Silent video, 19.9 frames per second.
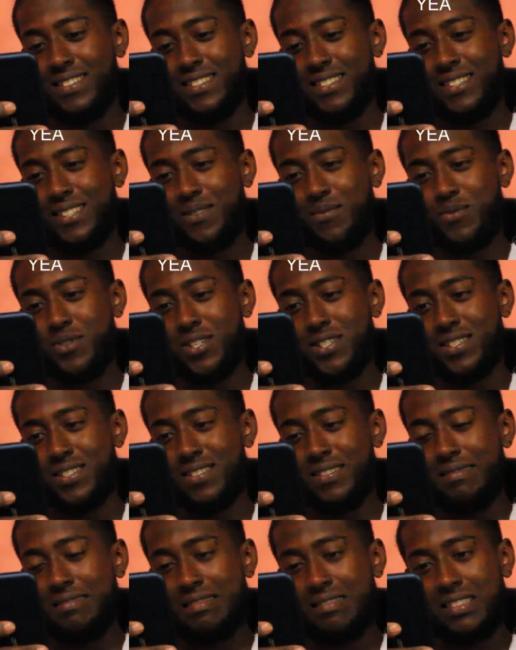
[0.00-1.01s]
Somewhat.
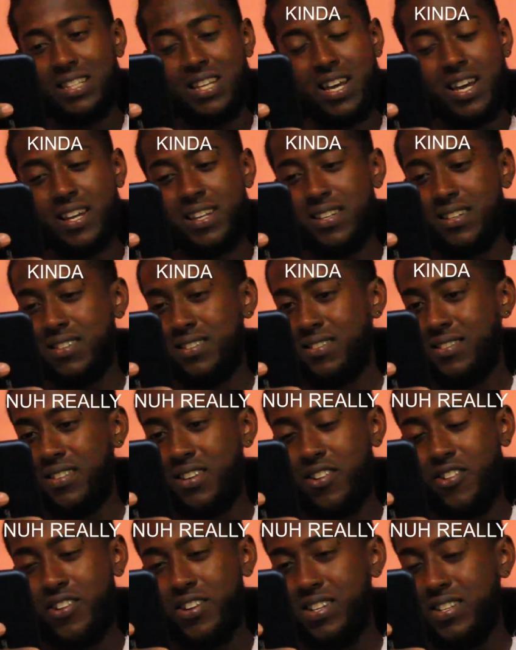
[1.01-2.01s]
Kind of,
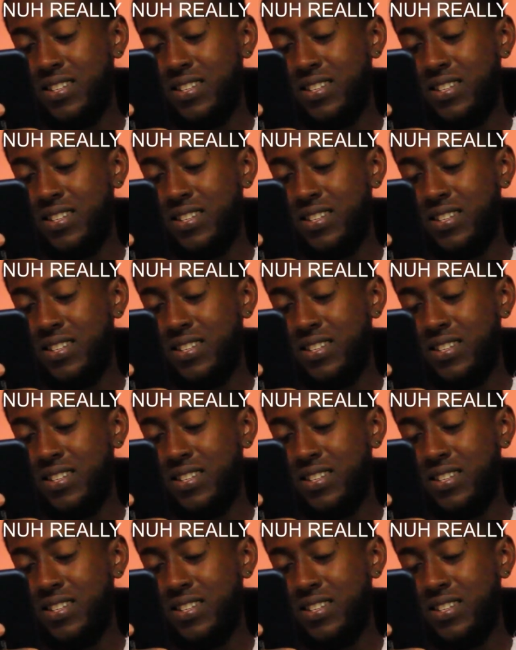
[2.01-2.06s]
not really.